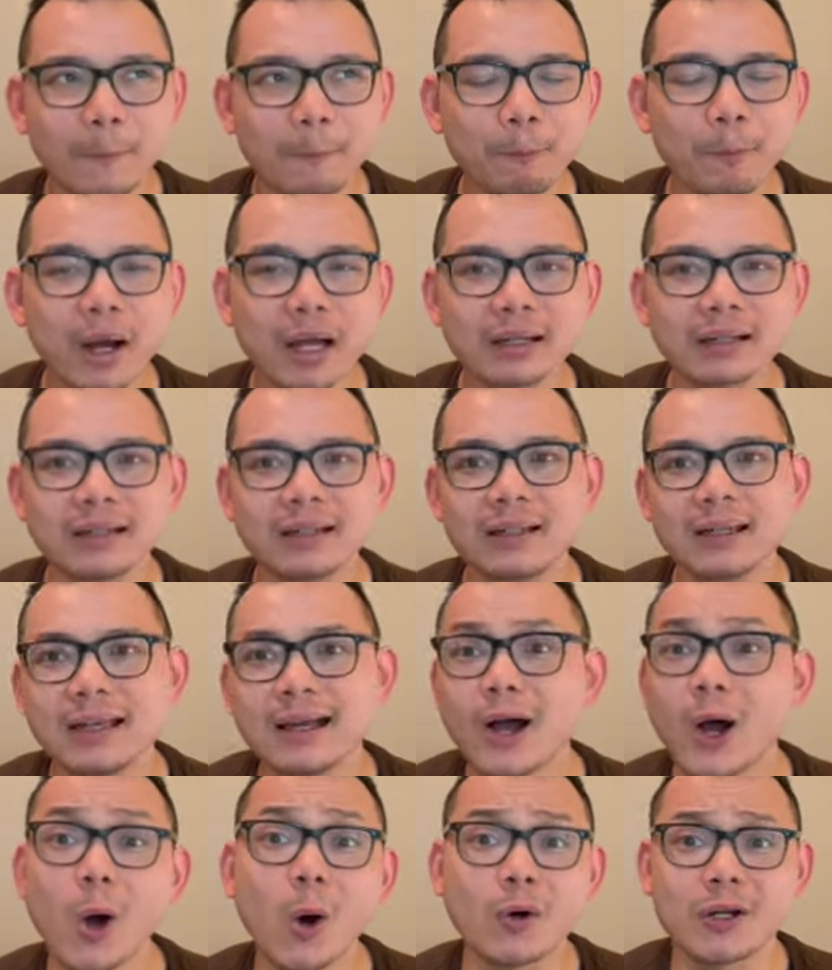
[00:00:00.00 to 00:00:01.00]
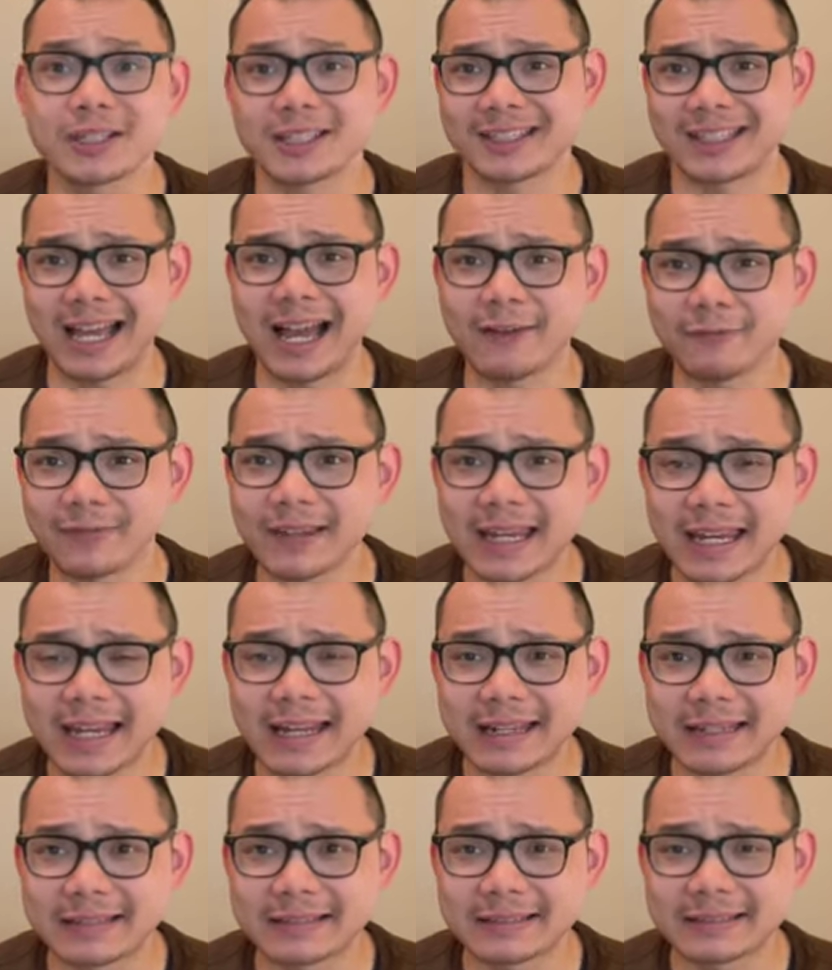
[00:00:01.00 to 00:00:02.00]
But all the staff eat
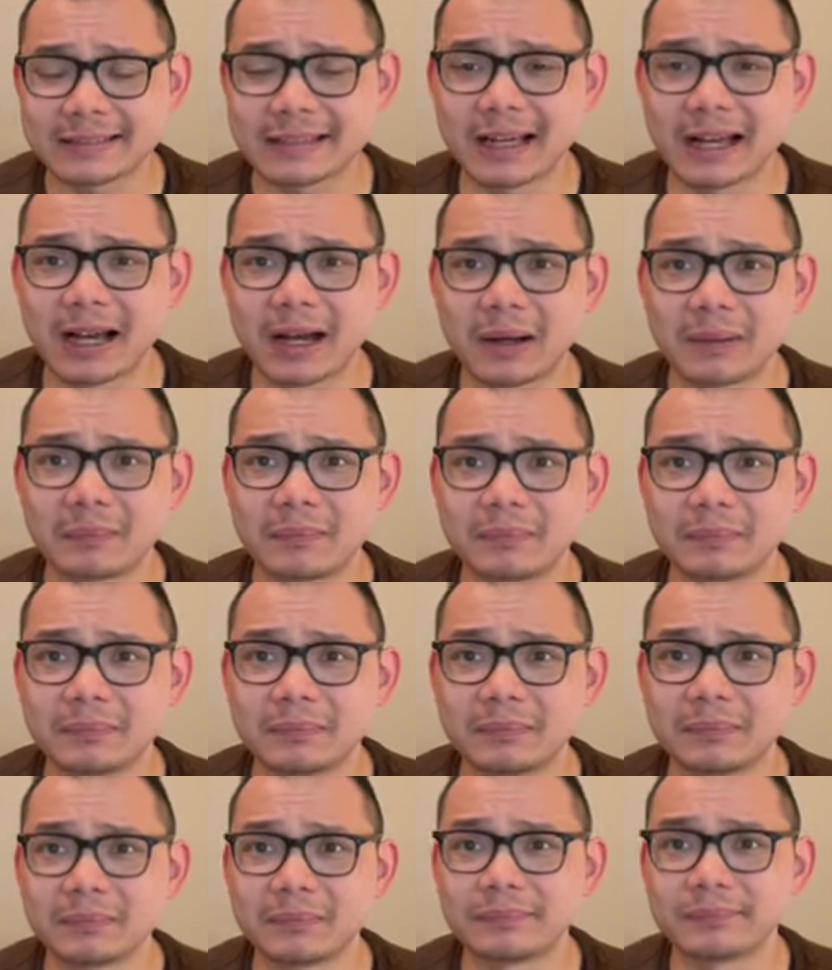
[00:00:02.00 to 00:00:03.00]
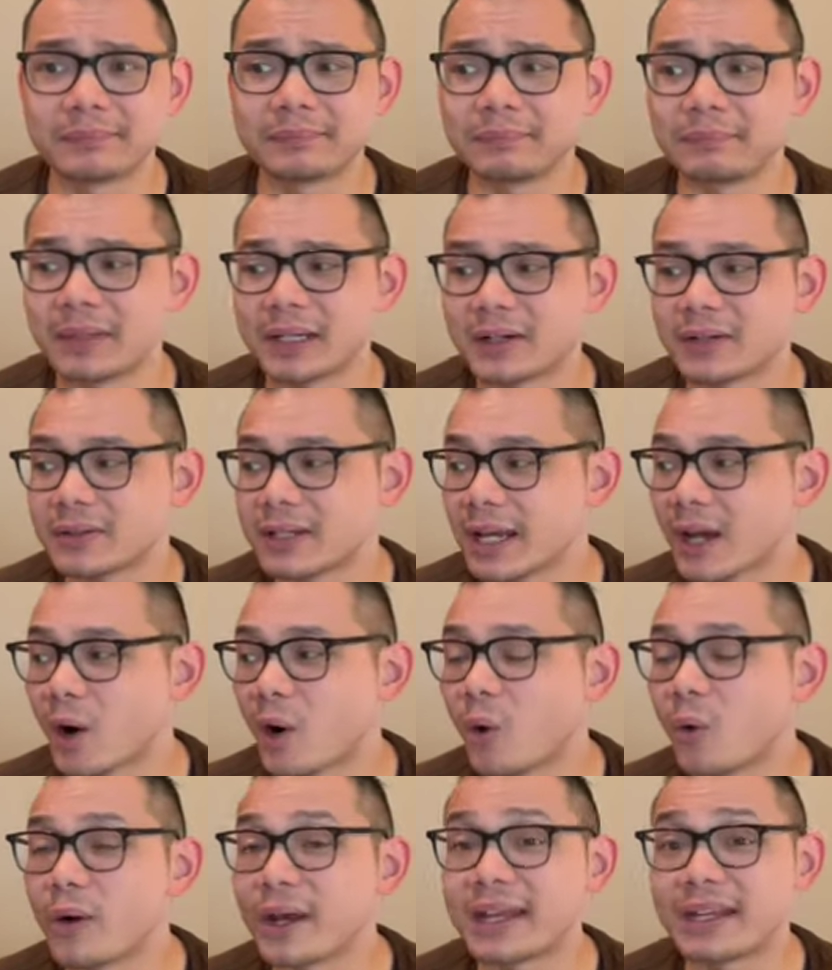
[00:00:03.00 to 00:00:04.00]
it because they
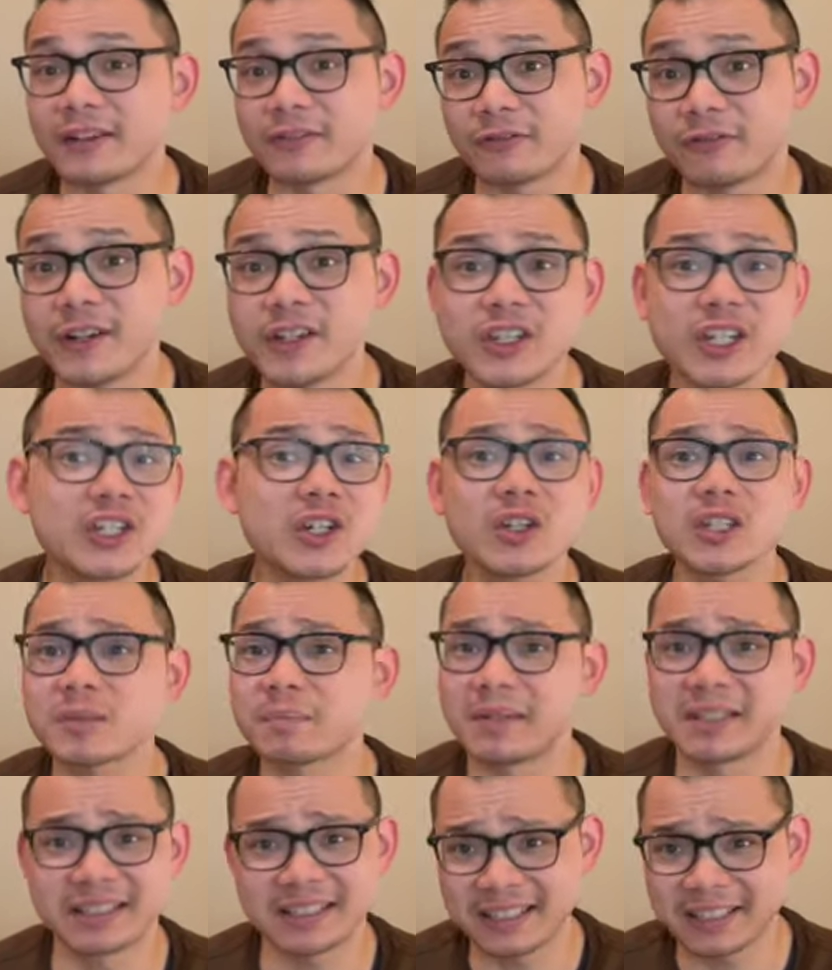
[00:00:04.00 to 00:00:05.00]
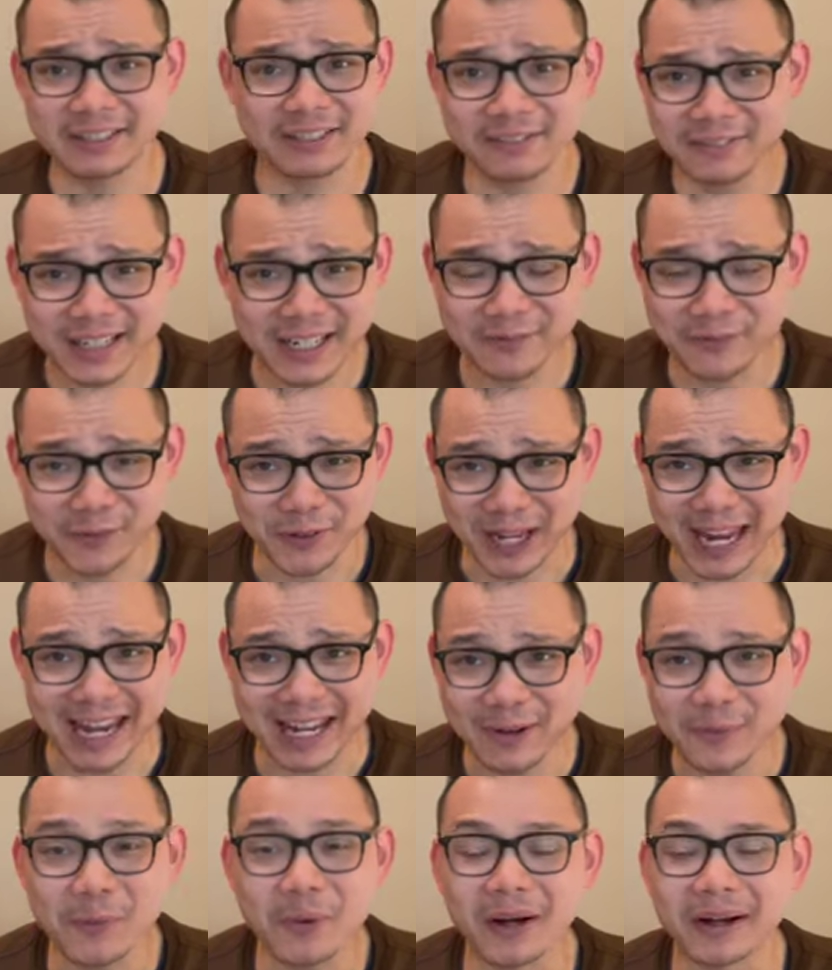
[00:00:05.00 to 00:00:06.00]
all in the fridge. It's not specifically for
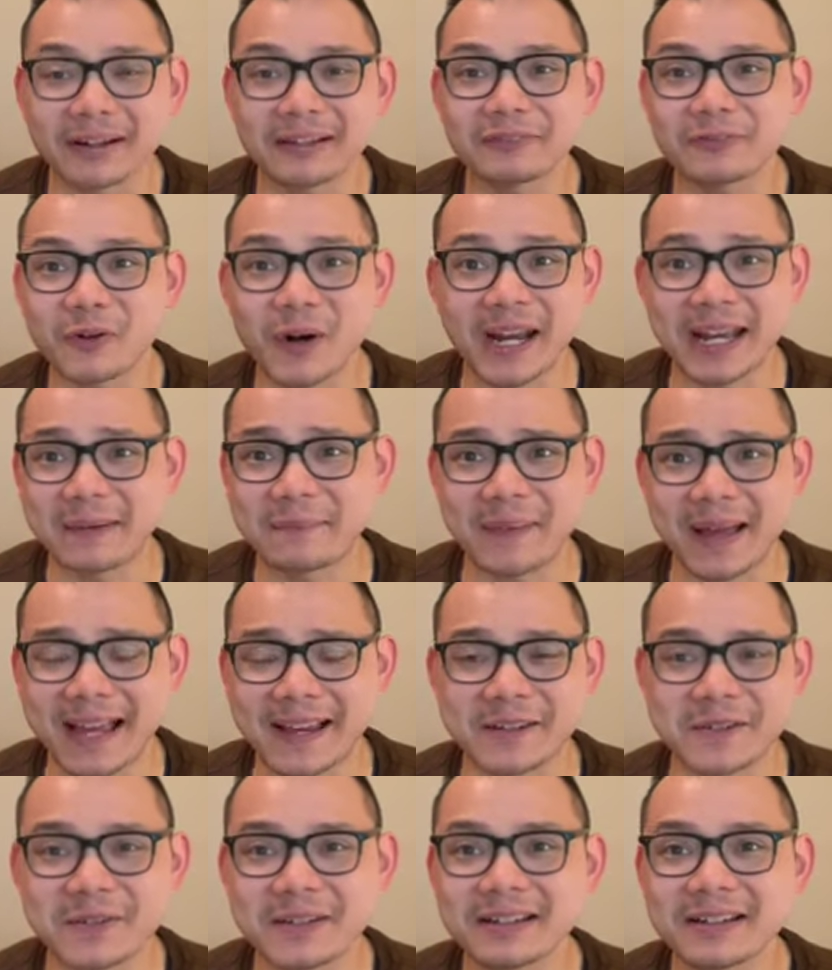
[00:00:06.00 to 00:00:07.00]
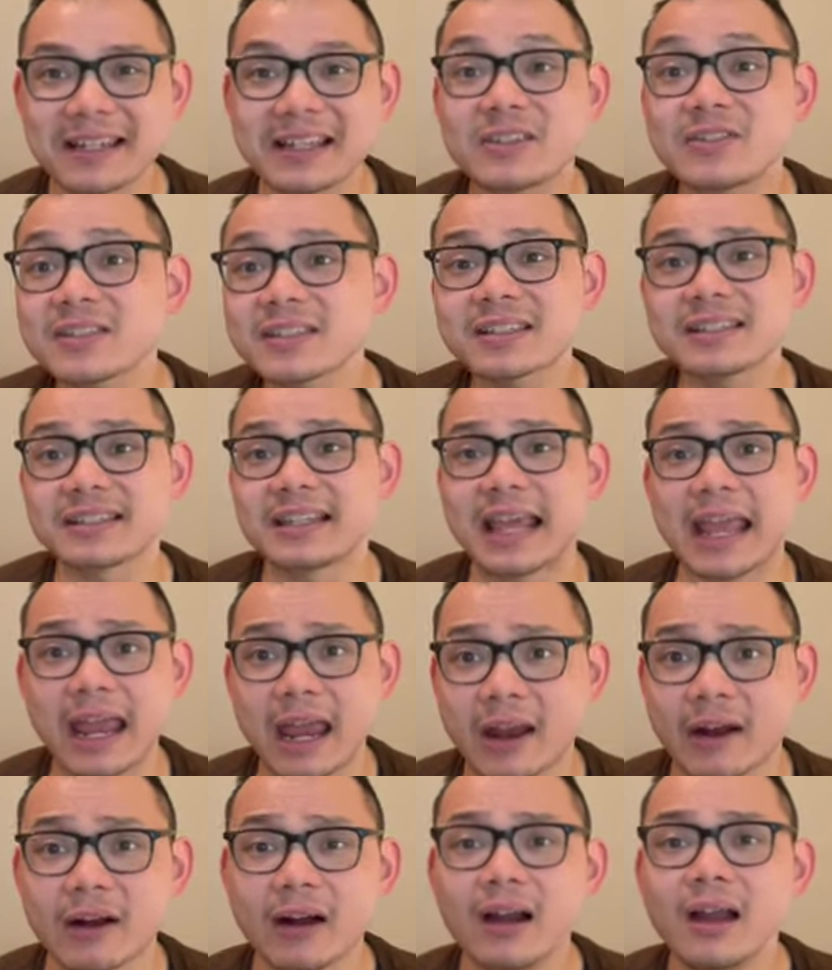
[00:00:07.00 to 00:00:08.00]
anyone, for any patient. It's just
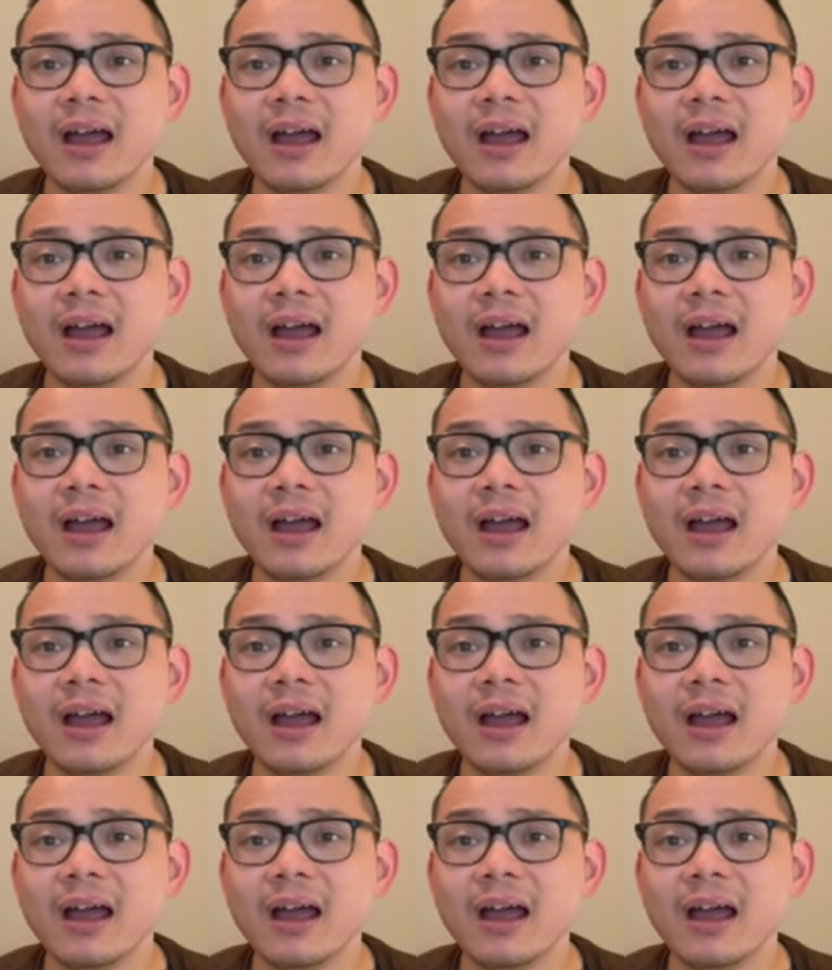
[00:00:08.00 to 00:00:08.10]
there.